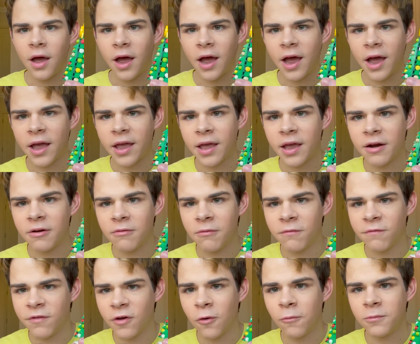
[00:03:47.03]
I had
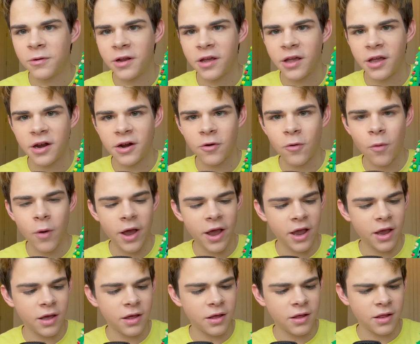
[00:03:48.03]
filmed it in a
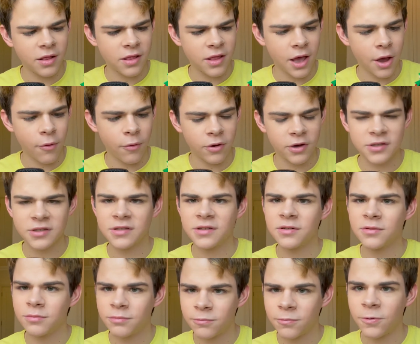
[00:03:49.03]
way that was
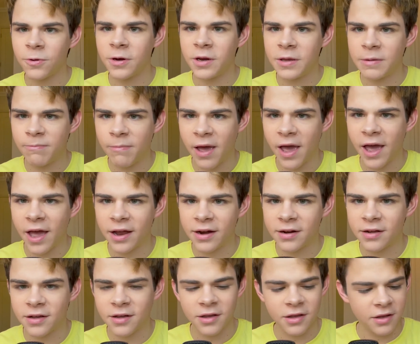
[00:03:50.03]
pretty bad,
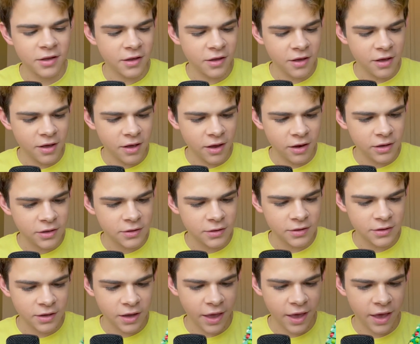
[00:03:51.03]

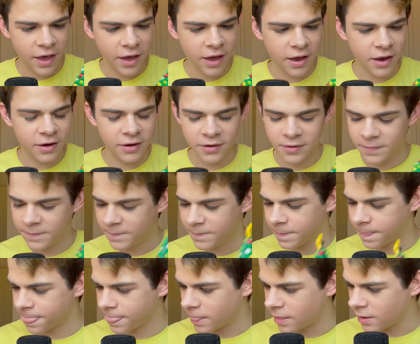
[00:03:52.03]
and
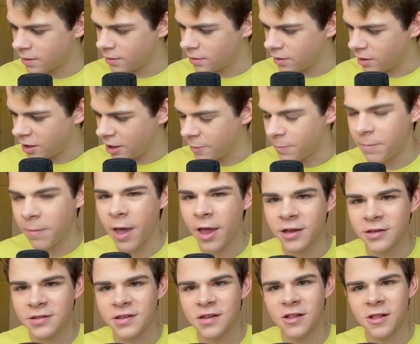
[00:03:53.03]
it
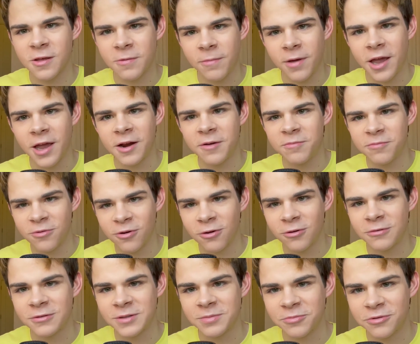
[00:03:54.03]
basically made
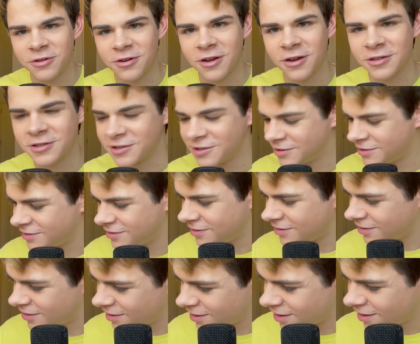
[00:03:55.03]
post-production
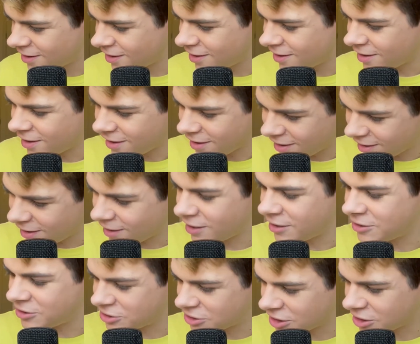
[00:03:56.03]
a
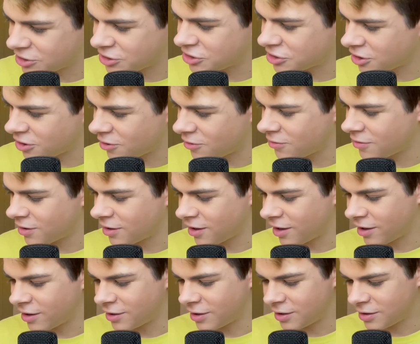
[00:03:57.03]
shit show,
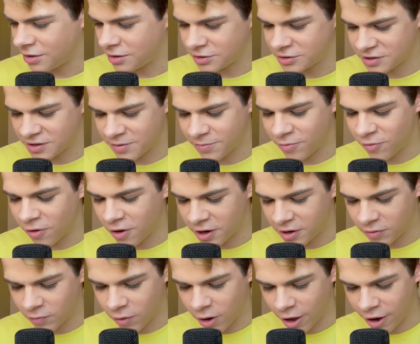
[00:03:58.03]
to the point
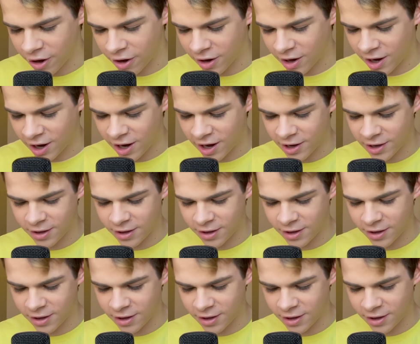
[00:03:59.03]
where I